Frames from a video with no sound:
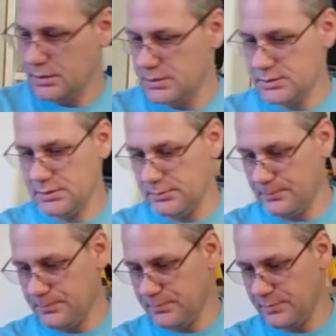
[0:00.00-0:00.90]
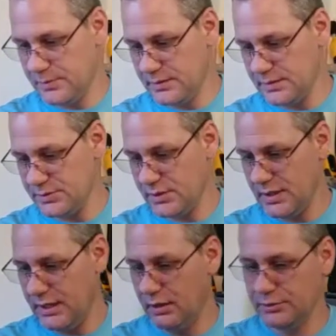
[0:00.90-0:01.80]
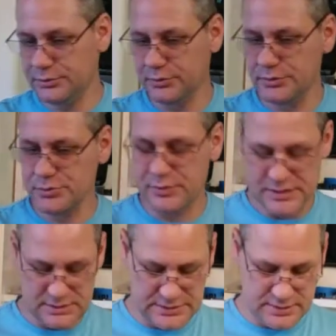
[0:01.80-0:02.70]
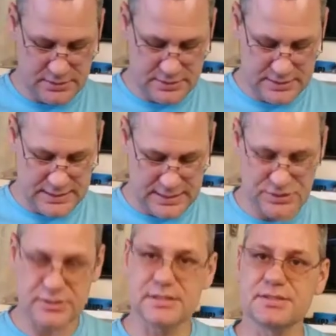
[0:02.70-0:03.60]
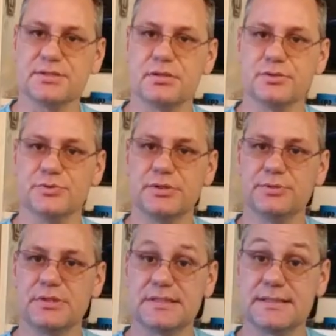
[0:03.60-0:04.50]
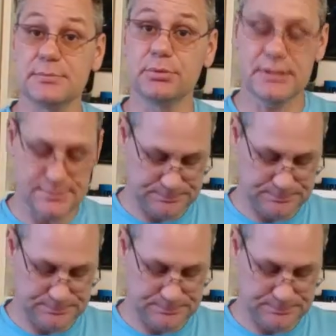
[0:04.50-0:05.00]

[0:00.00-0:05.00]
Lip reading: So, this Altaros regulator, it actually installs really simply.